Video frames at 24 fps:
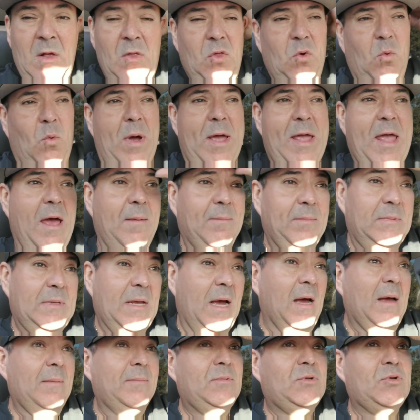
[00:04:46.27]
the way I'm
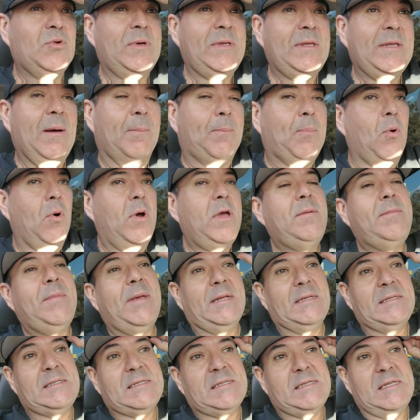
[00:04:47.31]
I'm doing the
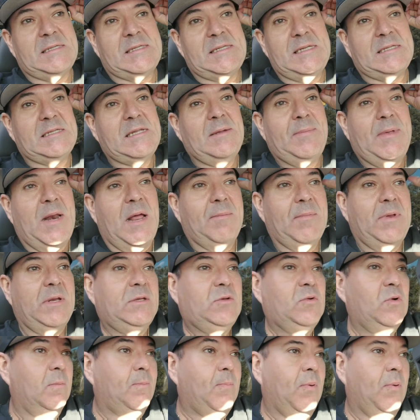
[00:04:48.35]
appointments, the system that I'm going to do